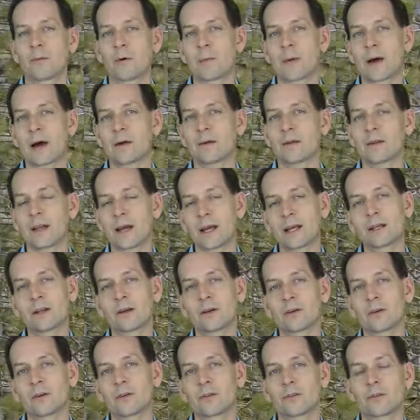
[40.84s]
about
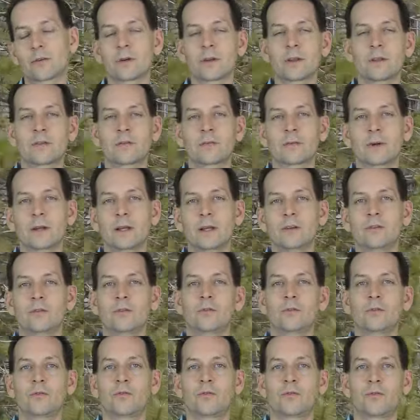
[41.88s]
933
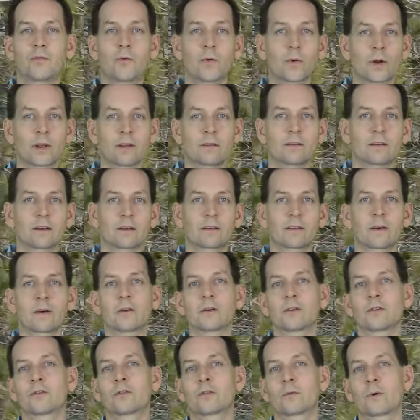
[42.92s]
to
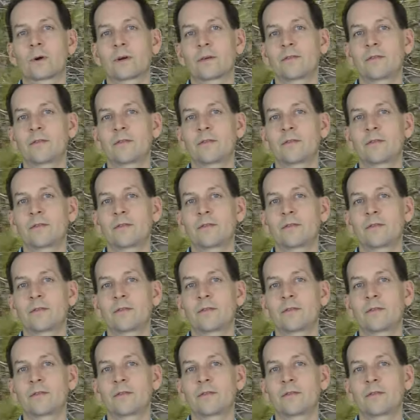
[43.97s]
4,600 square